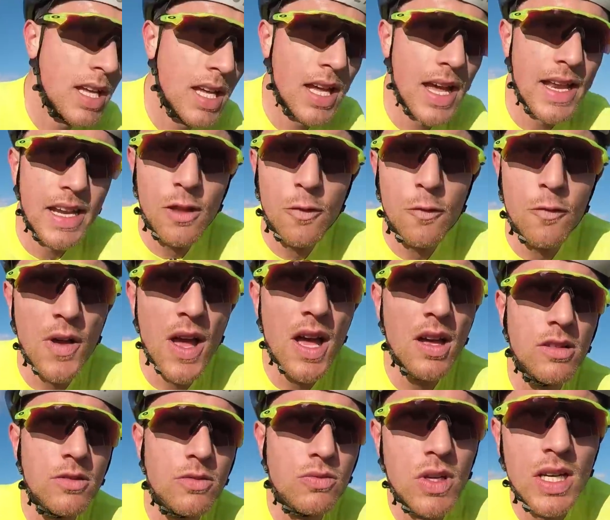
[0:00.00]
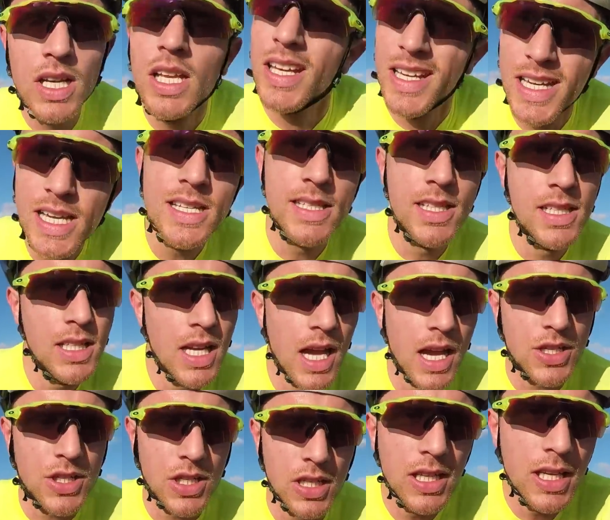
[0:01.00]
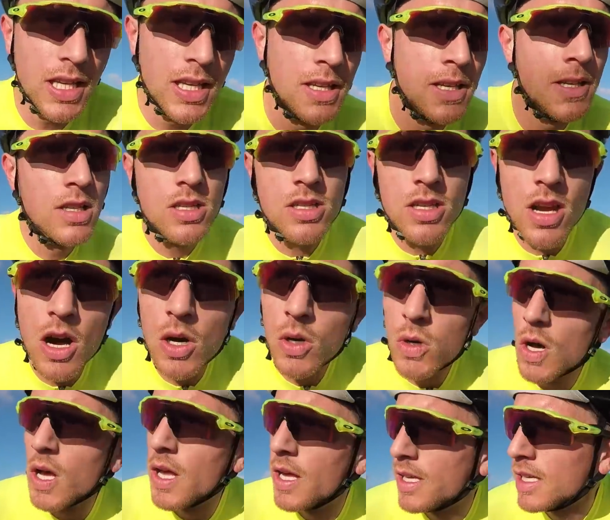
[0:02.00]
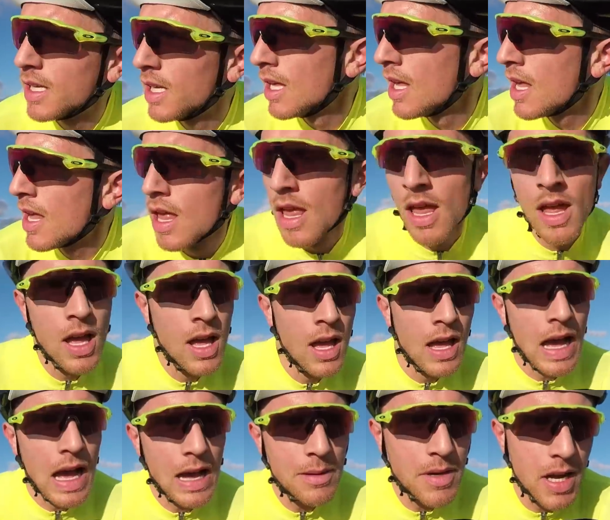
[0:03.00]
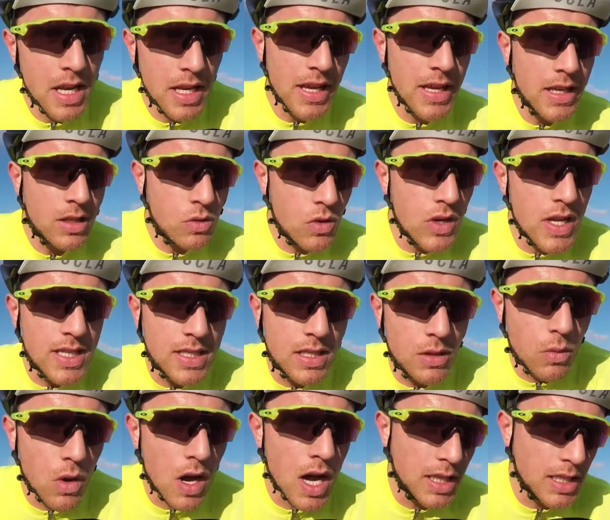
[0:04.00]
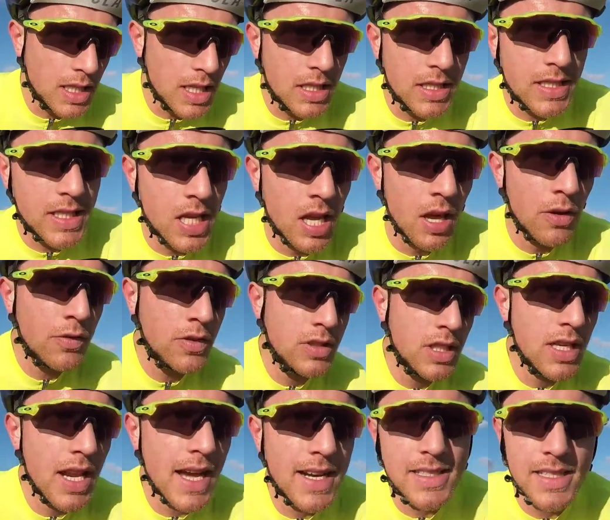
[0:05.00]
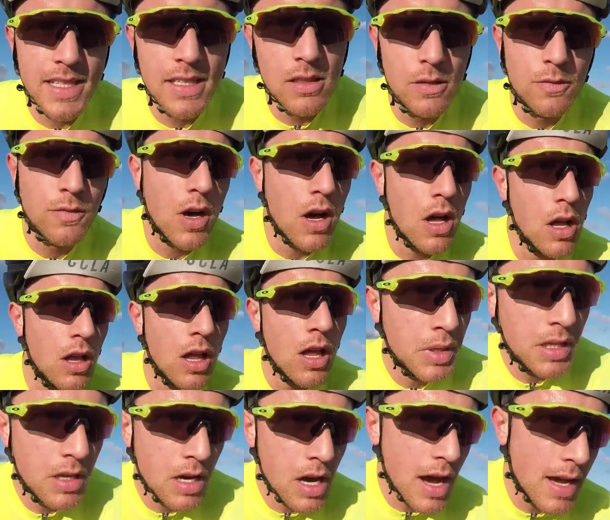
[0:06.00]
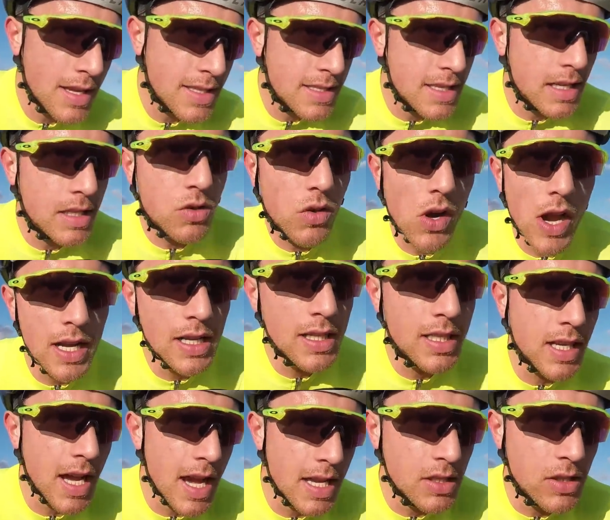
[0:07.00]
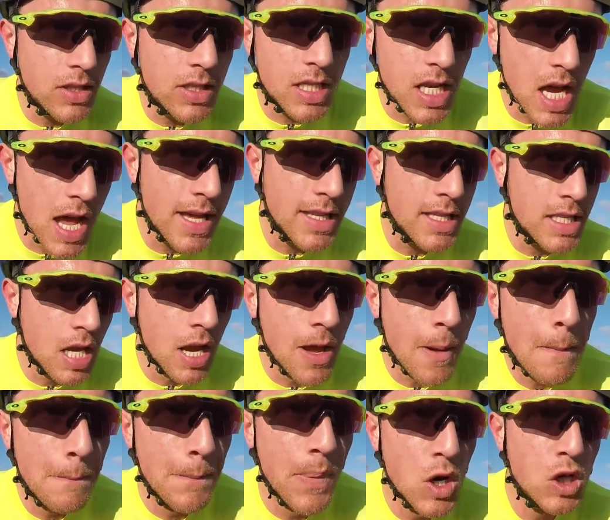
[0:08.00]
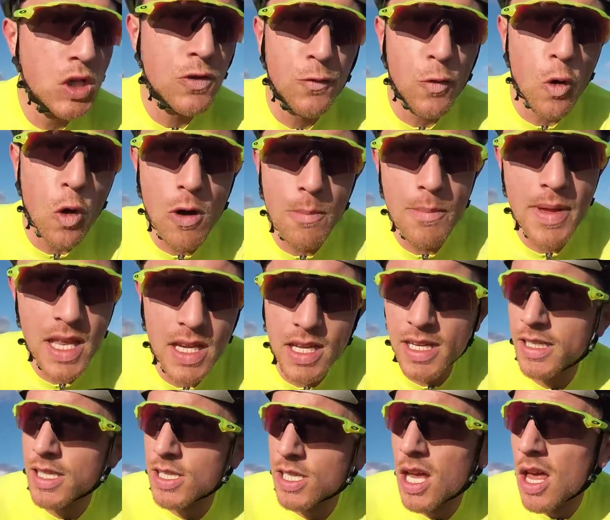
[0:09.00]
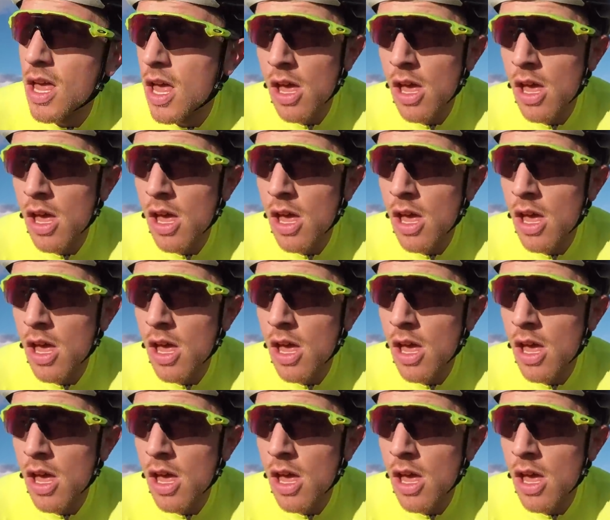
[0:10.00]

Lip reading: and it felt really easy actually. So I'm gonna increase the wattage for the next interval because the training schedule says push 4 minutes